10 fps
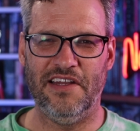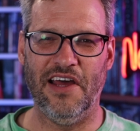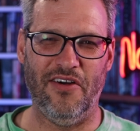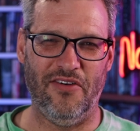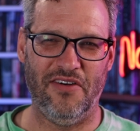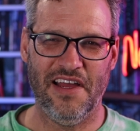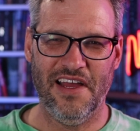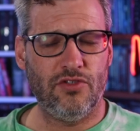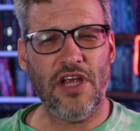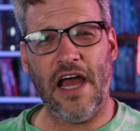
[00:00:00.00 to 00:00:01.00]
So
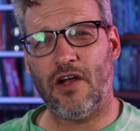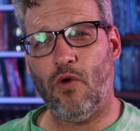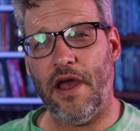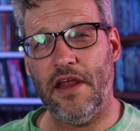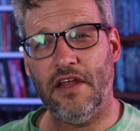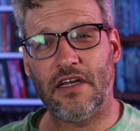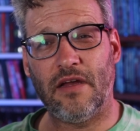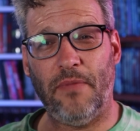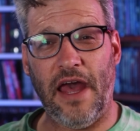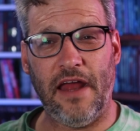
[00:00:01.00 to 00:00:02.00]
Jack Quaid in
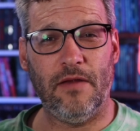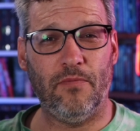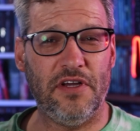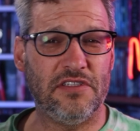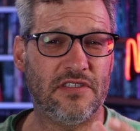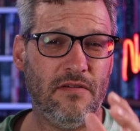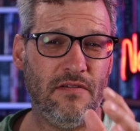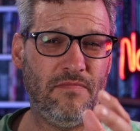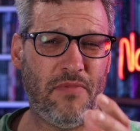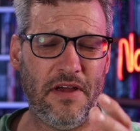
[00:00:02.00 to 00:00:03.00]
Companion plays
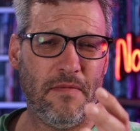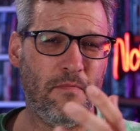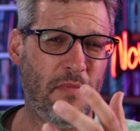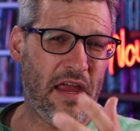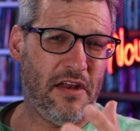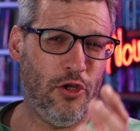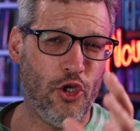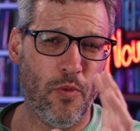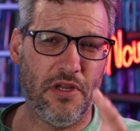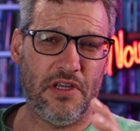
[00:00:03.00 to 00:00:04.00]
probably the main
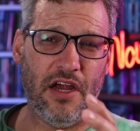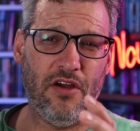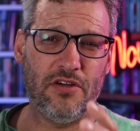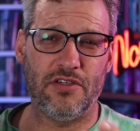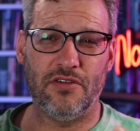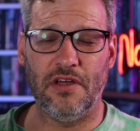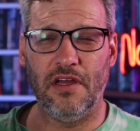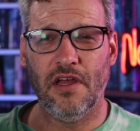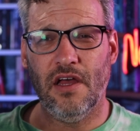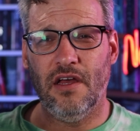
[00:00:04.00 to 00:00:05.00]
human character.
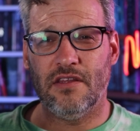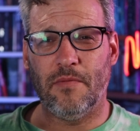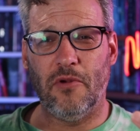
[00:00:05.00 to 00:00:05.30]
The